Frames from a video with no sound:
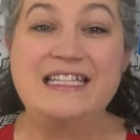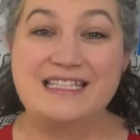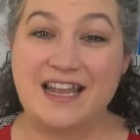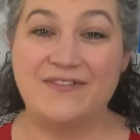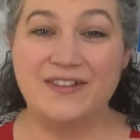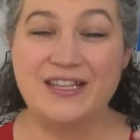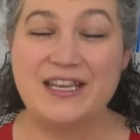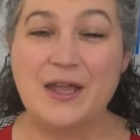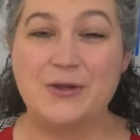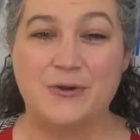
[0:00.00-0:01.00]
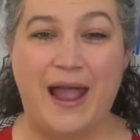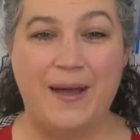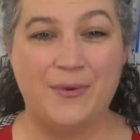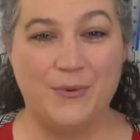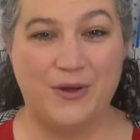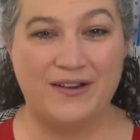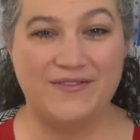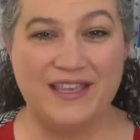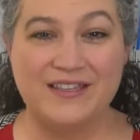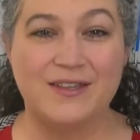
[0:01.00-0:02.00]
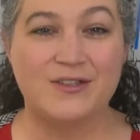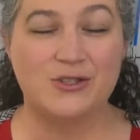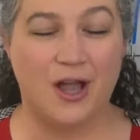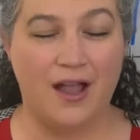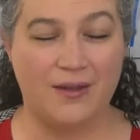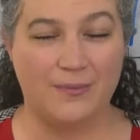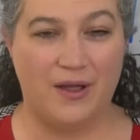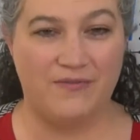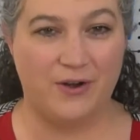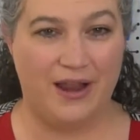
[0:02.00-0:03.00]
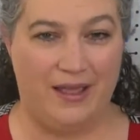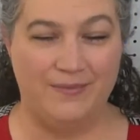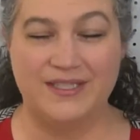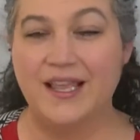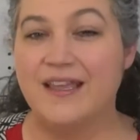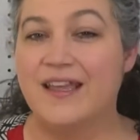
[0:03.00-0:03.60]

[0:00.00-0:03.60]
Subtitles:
definitely grab one of these chalk puffer hems.